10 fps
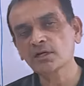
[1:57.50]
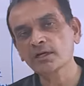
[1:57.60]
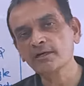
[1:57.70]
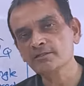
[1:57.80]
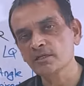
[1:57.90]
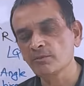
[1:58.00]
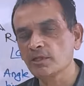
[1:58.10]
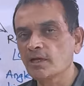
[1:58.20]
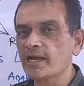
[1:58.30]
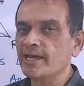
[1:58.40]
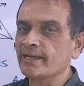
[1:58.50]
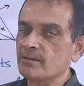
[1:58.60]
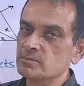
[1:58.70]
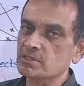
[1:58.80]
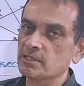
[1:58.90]
certain similar
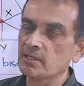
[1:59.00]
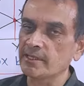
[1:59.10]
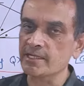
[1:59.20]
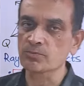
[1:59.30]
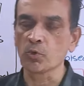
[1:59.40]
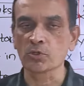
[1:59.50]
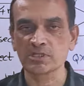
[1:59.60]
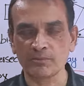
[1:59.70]
diagrams in the textbook,